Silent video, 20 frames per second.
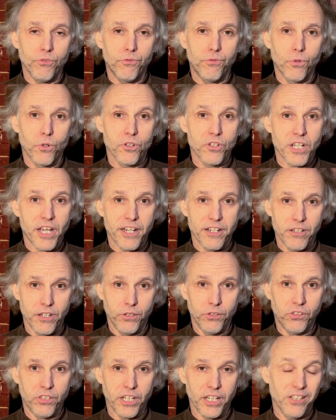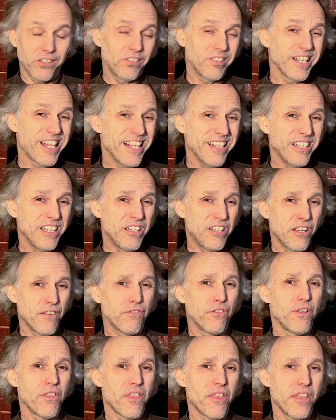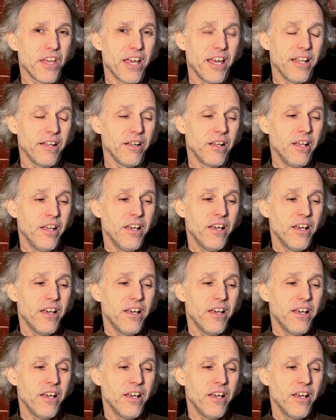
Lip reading: for diagnosing is slightly different than